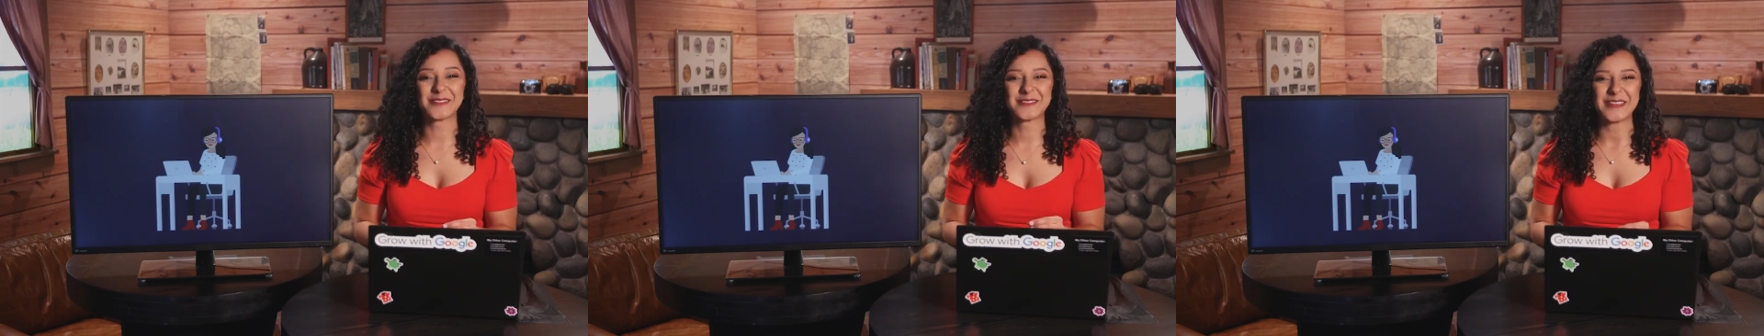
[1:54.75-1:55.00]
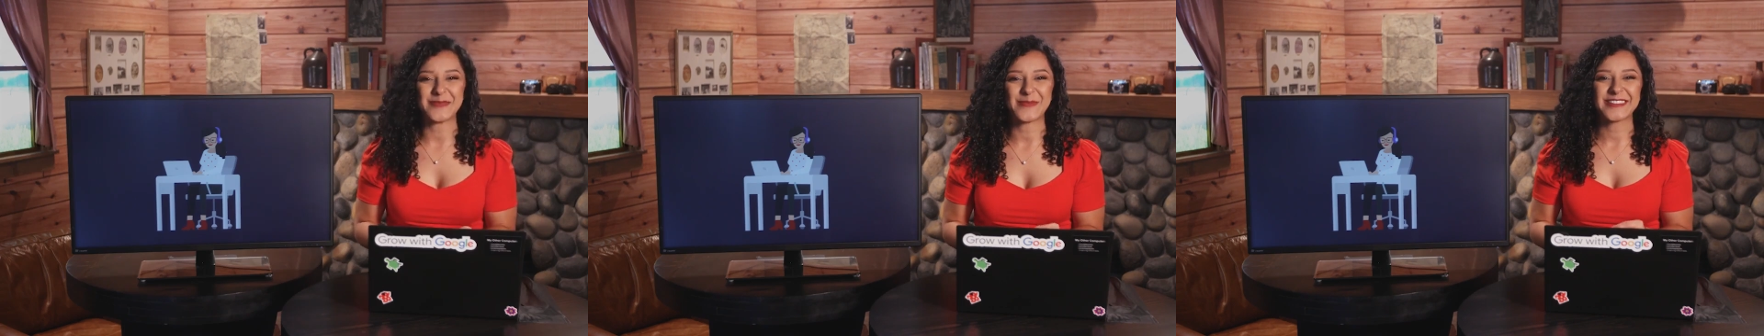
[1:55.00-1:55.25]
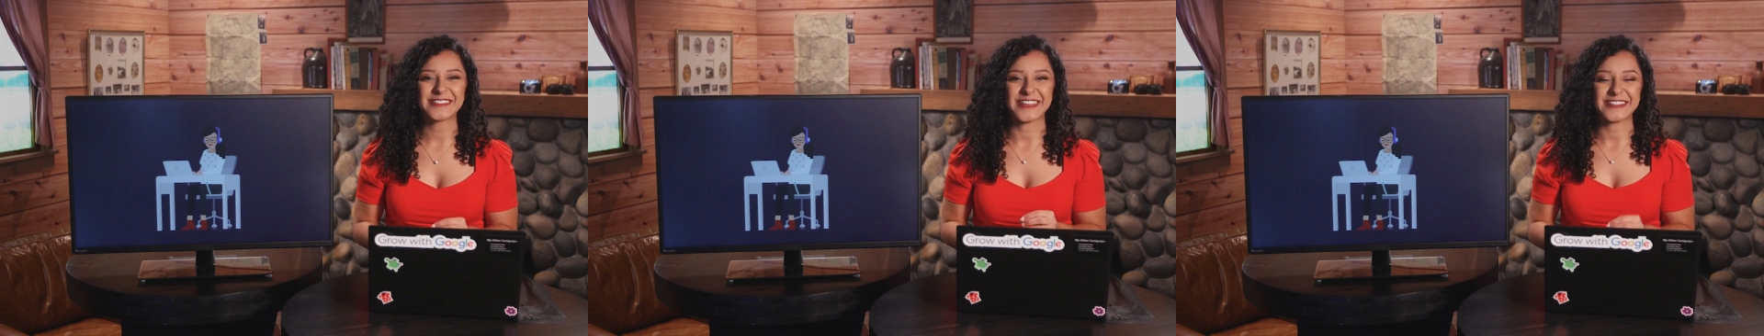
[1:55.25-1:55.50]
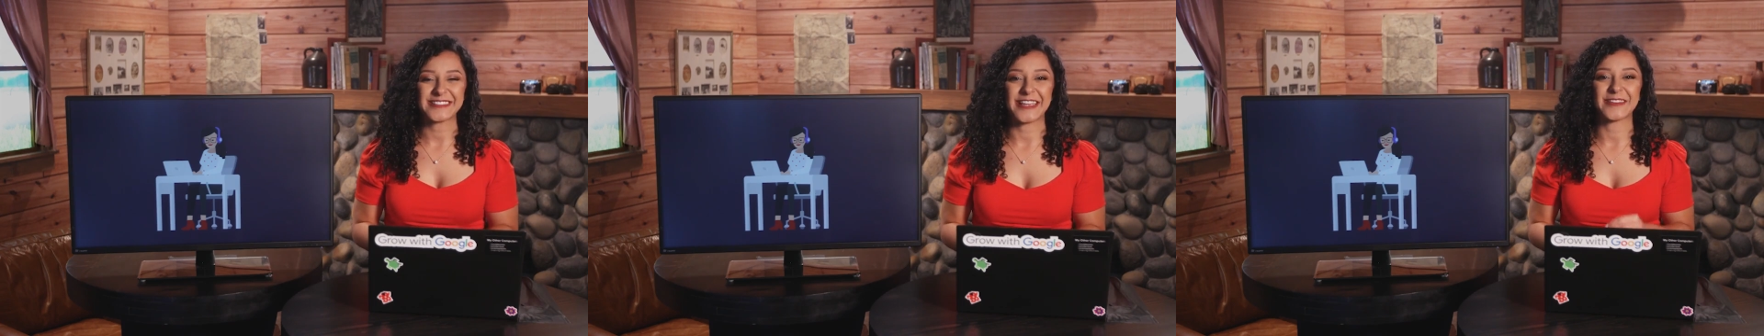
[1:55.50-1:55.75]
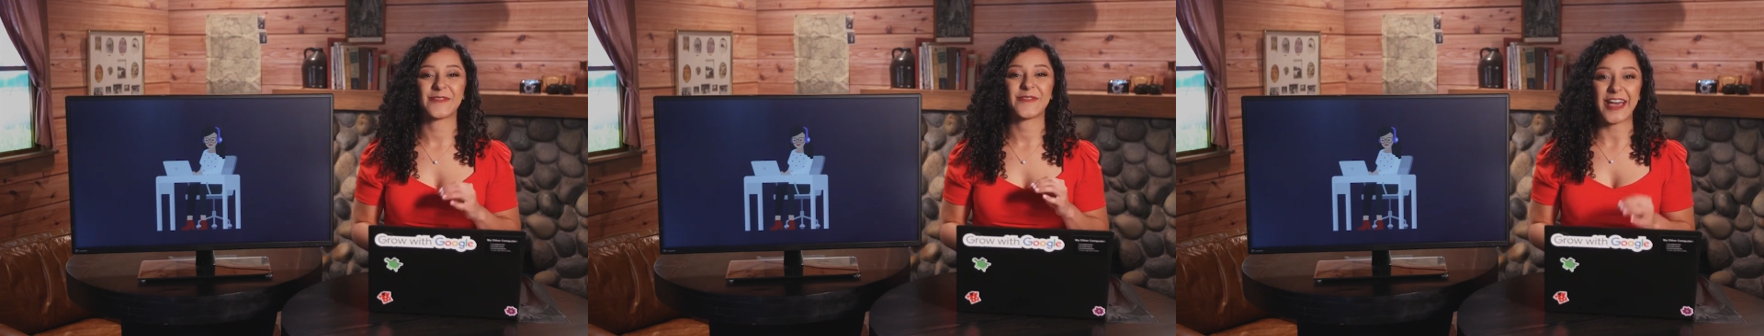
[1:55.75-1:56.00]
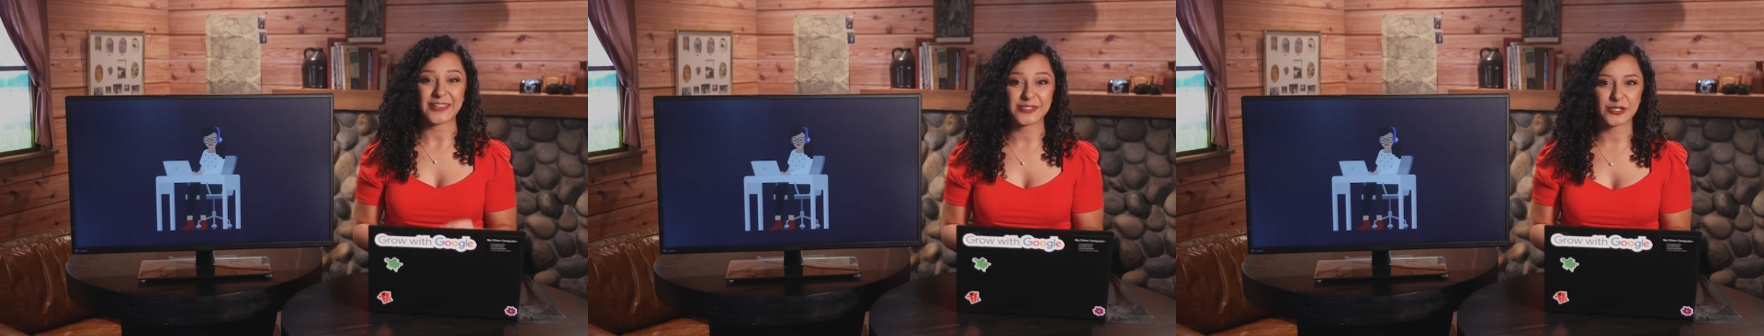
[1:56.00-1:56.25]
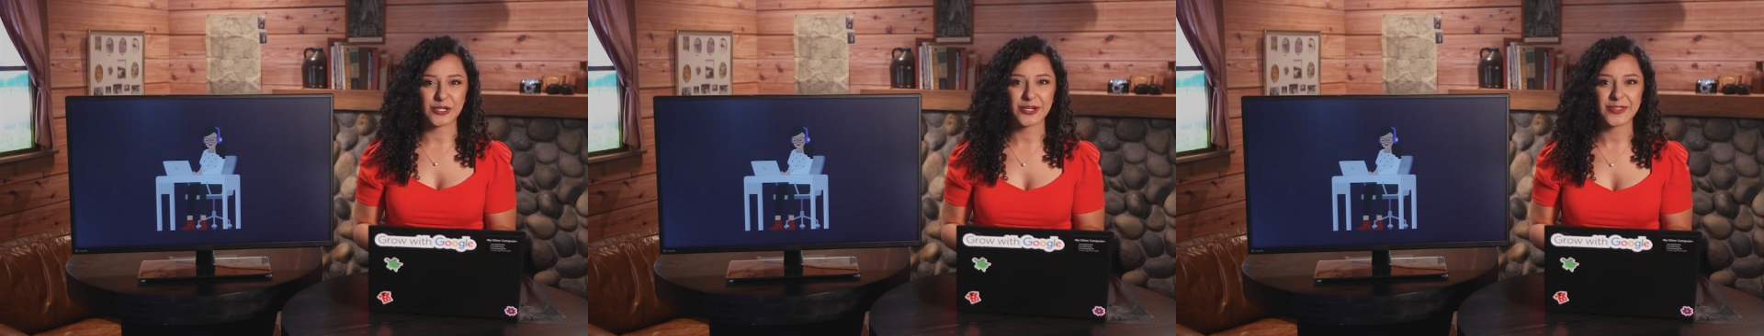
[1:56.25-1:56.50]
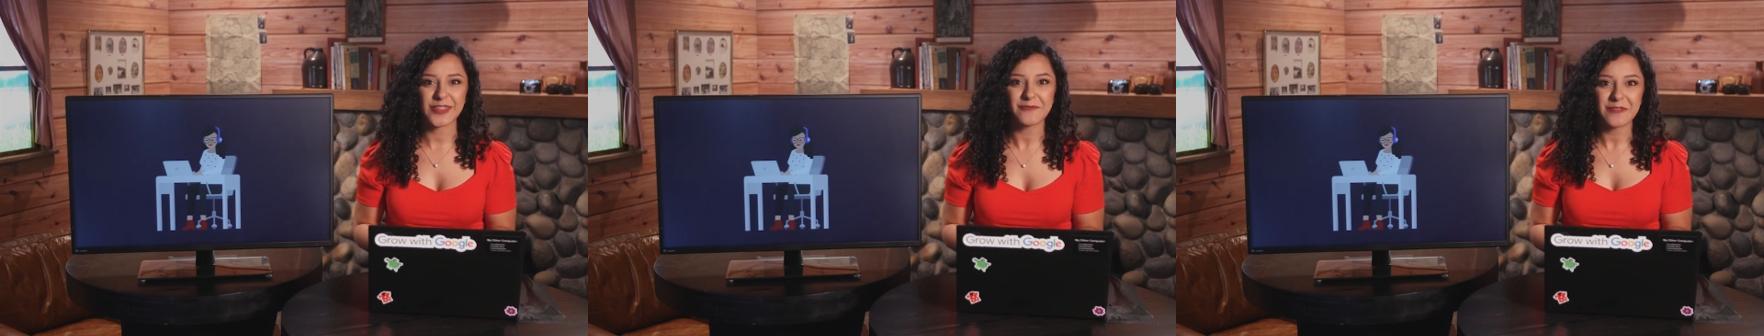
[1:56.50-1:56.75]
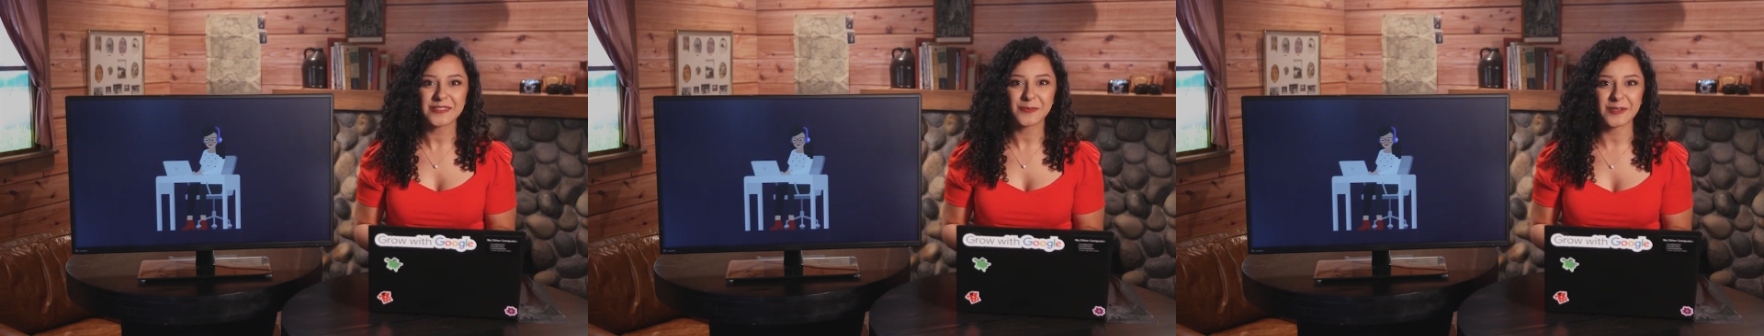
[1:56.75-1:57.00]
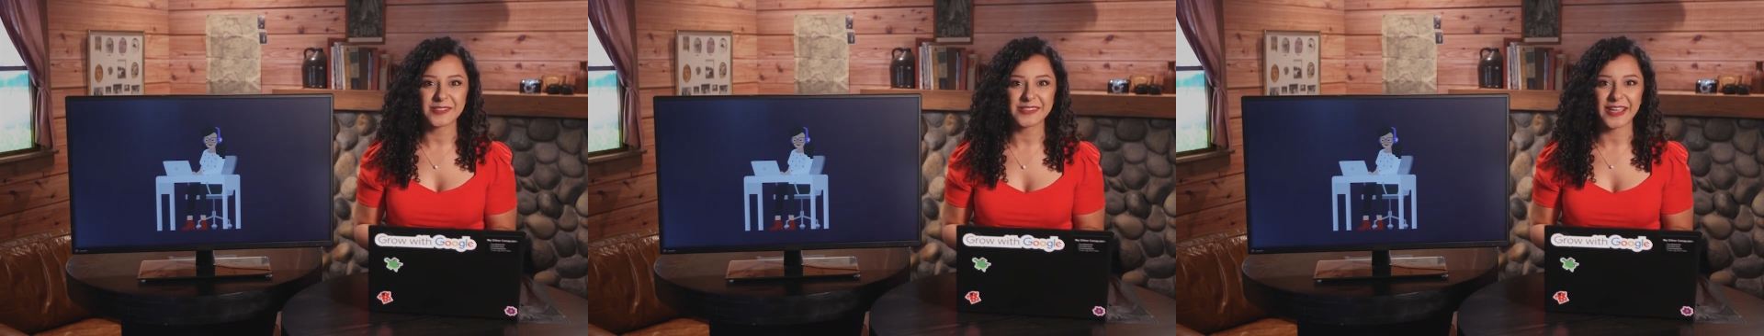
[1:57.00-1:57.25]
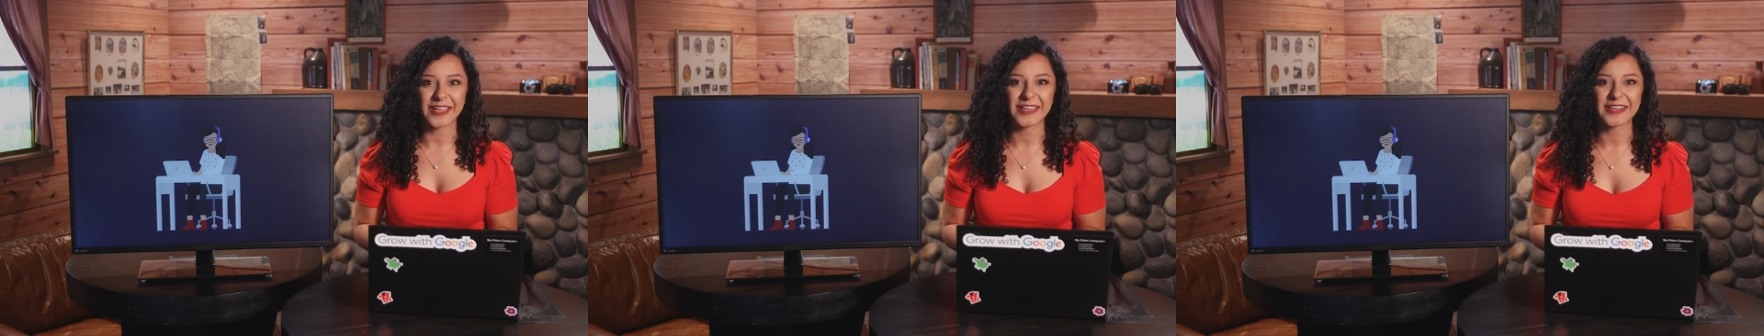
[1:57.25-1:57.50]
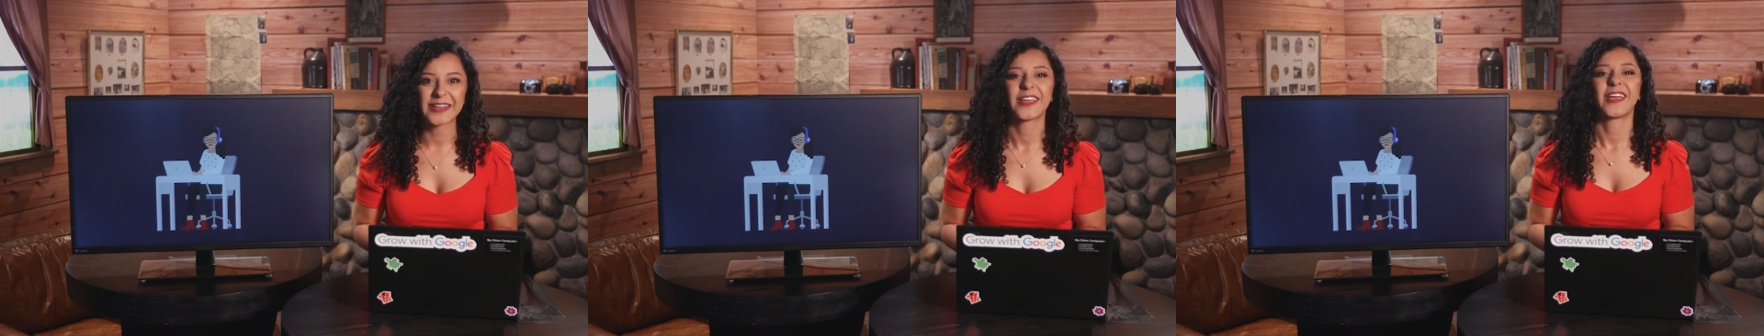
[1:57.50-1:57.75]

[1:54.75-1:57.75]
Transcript: those emails get sent faster than once per second.